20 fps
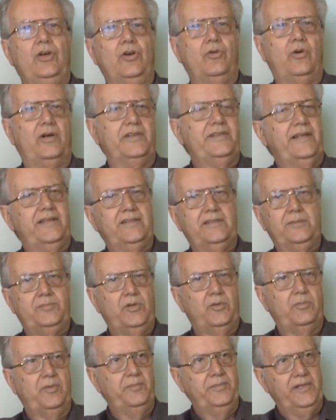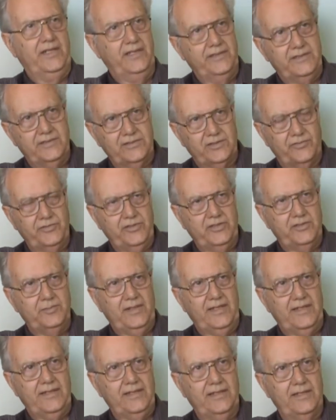what are the probabilities of these
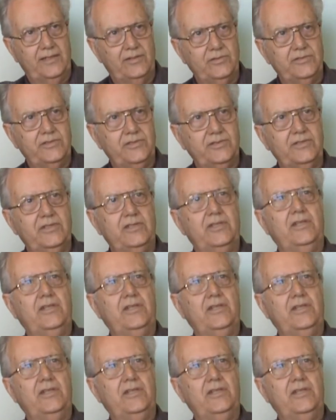blackouts,